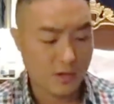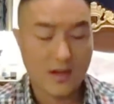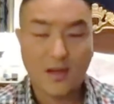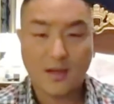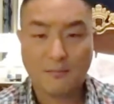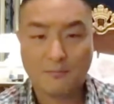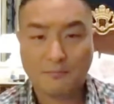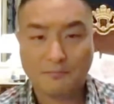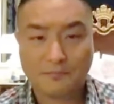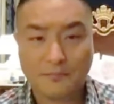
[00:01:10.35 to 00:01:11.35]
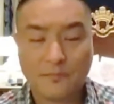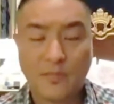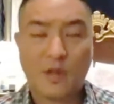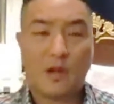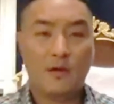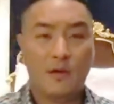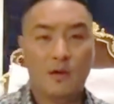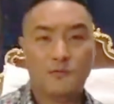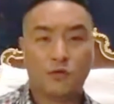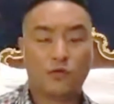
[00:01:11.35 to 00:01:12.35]
So, uh,
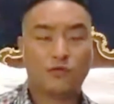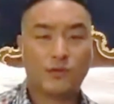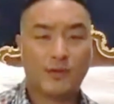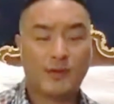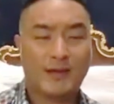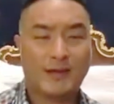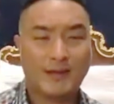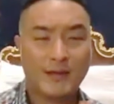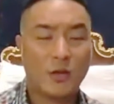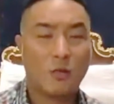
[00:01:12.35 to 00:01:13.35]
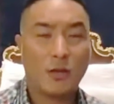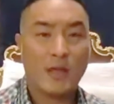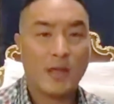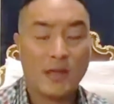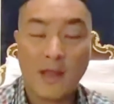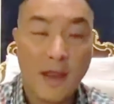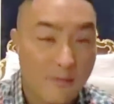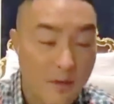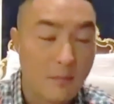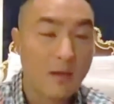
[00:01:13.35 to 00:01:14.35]
of course, uh, you know,
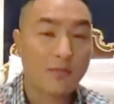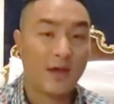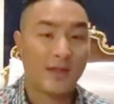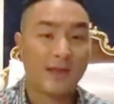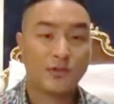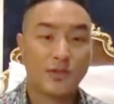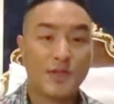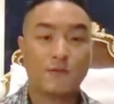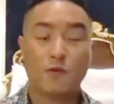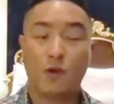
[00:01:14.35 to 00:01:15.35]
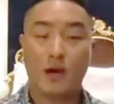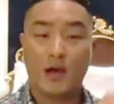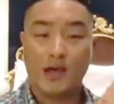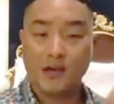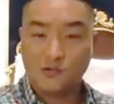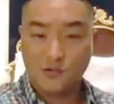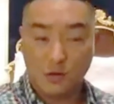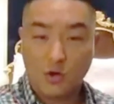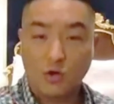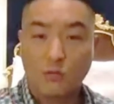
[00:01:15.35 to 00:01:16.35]
and every month I like to give you
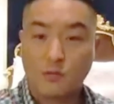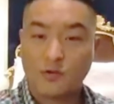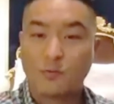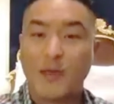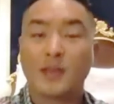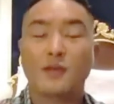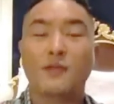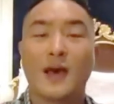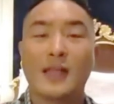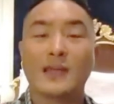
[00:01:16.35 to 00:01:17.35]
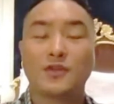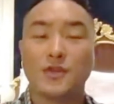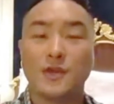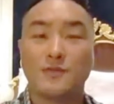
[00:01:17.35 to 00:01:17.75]
a historical perspective.